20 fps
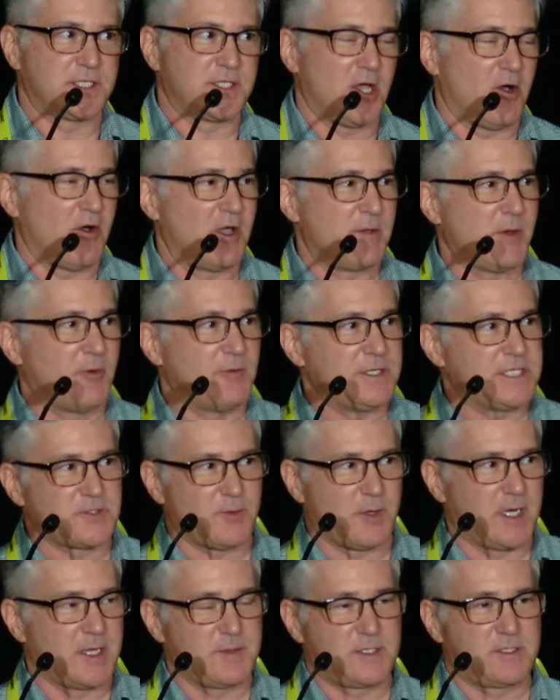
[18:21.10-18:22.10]
going, but we
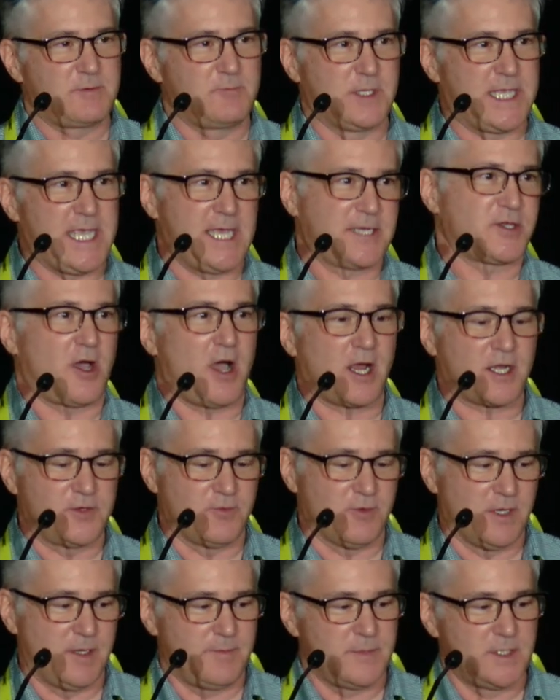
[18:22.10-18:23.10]
can't talk
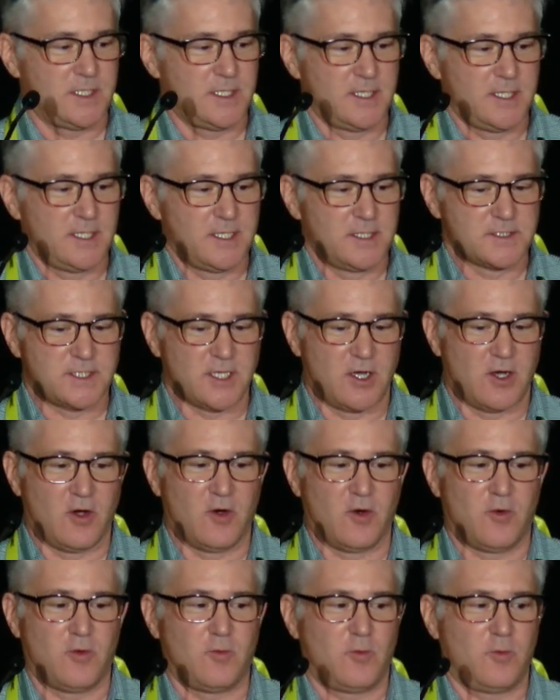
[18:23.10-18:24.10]
to him.
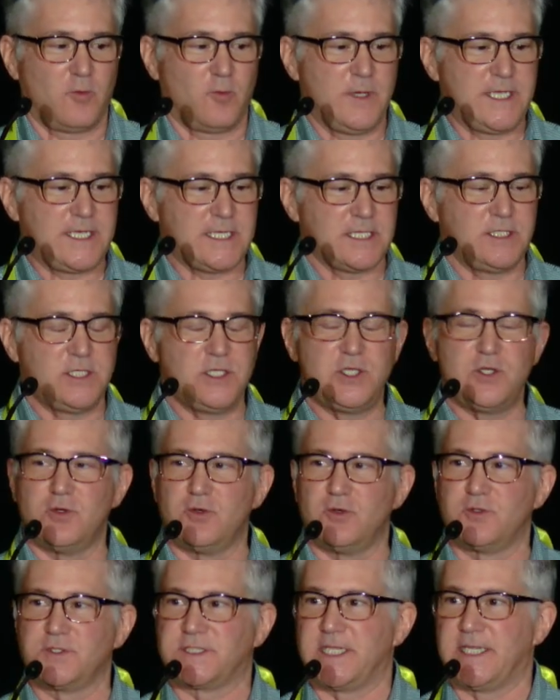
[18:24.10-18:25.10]
So we can
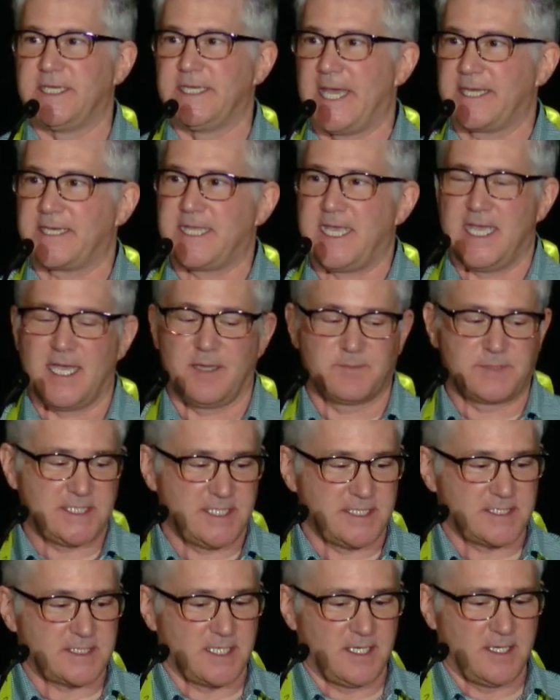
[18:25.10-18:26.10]
use the NetCam
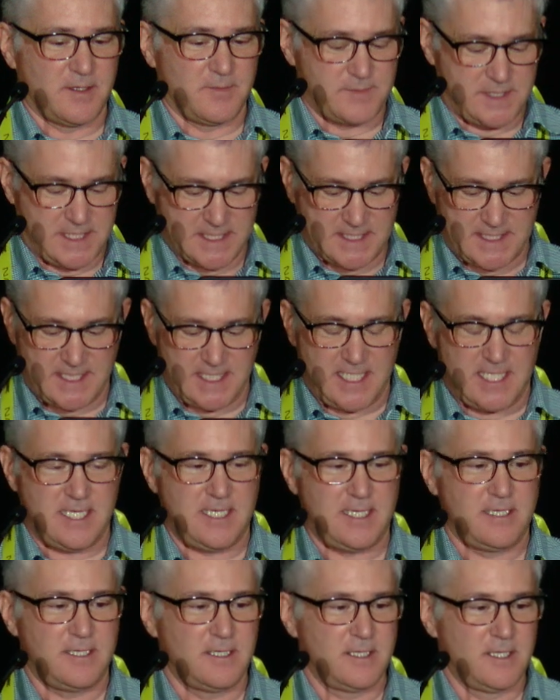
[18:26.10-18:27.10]
system to
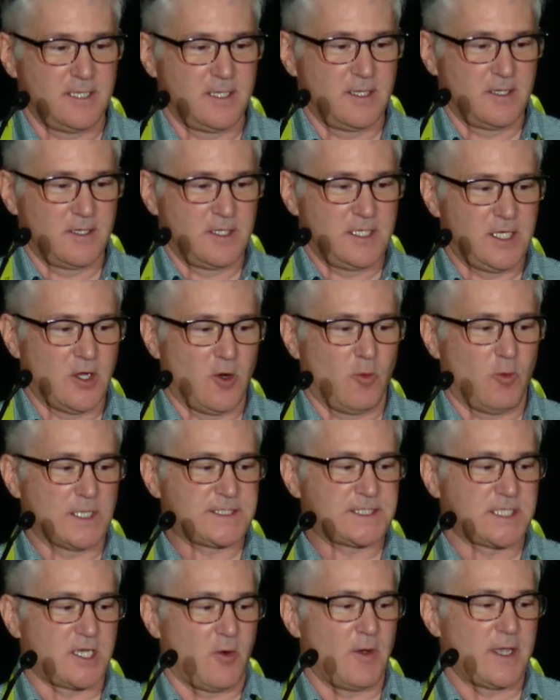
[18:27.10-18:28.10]
see,
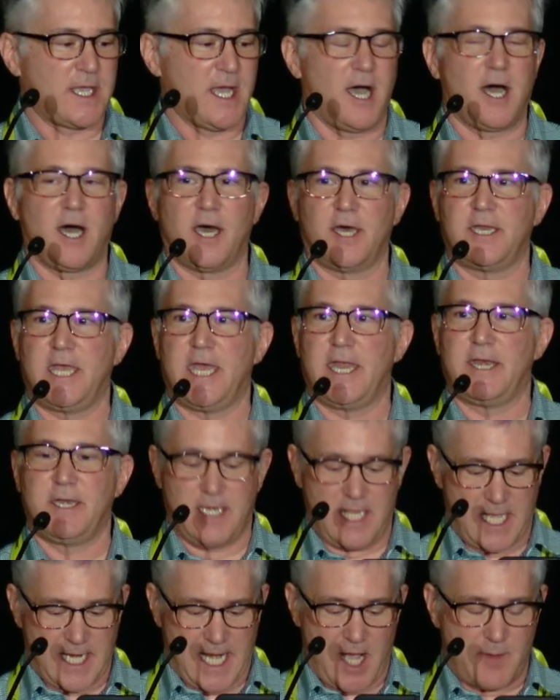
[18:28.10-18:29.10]
what's going on
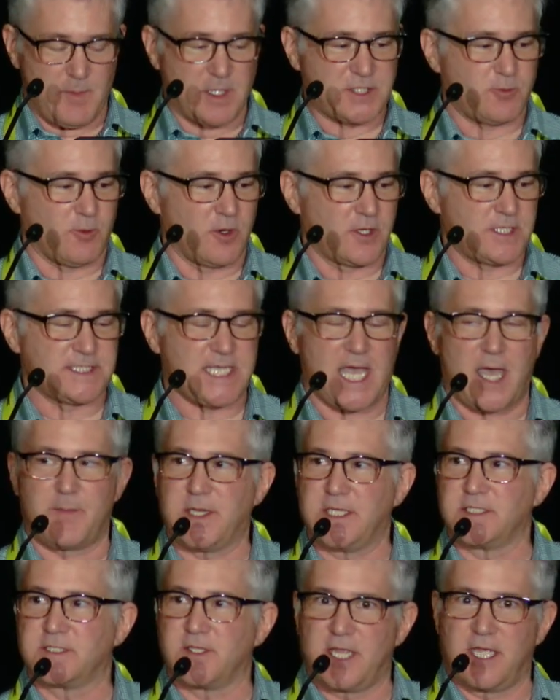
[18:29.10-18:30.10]
and how much work is
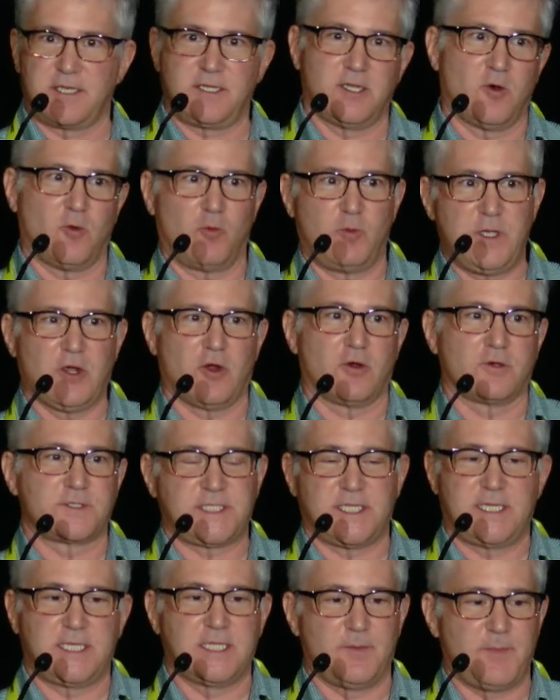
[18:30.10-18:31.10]
happening, so that, we're
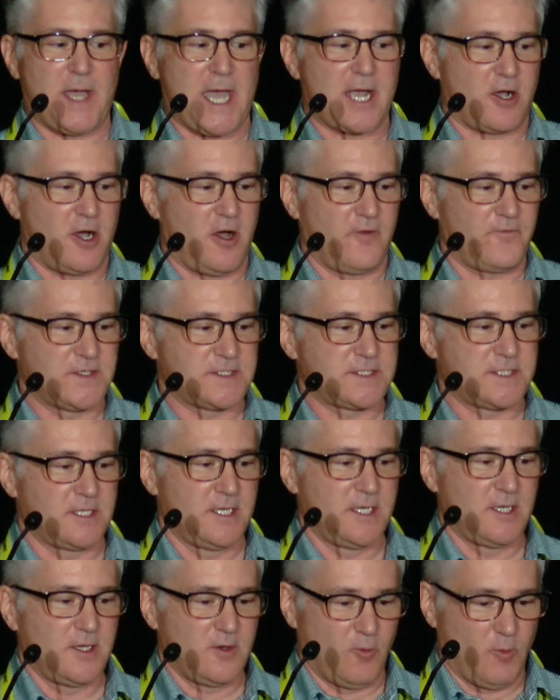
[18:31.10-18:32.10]
sitting in the back office
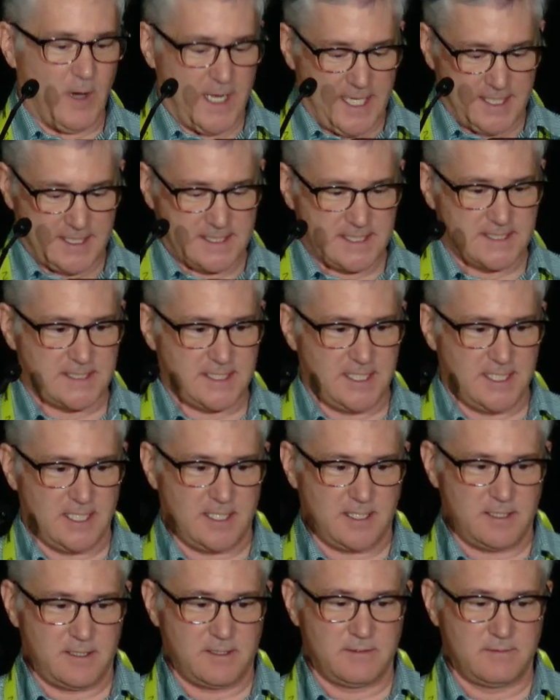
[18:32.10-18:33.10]
waiting to see
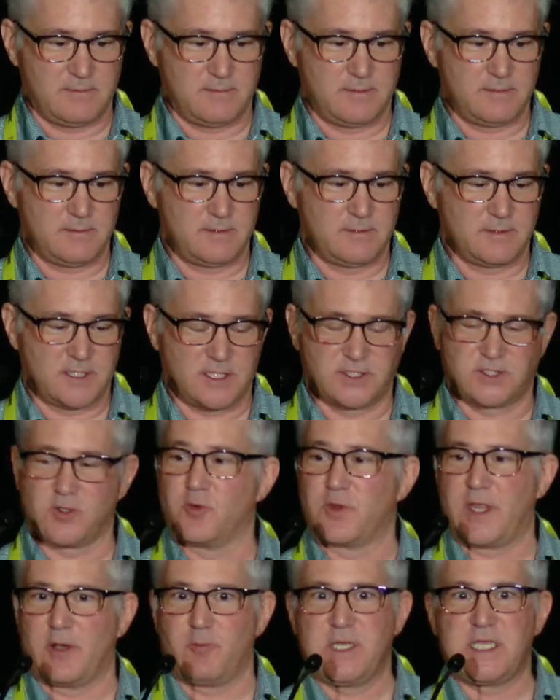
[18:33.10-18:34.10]
it,
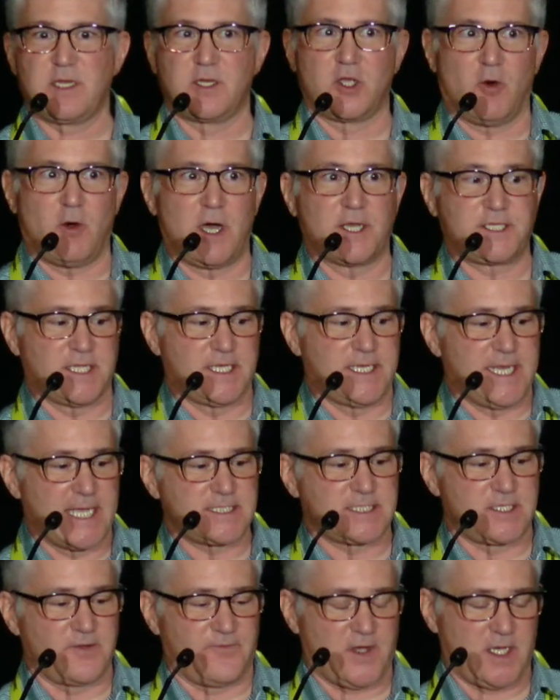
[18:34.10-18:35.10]
so that we can go on to the
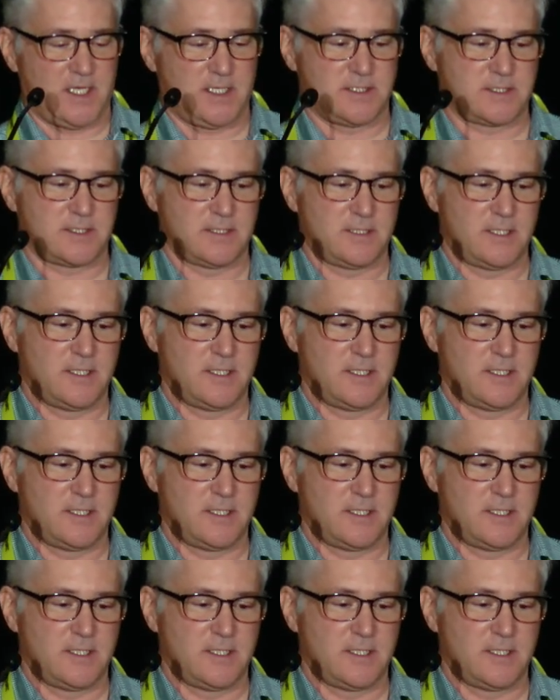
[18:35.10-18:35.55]
next device.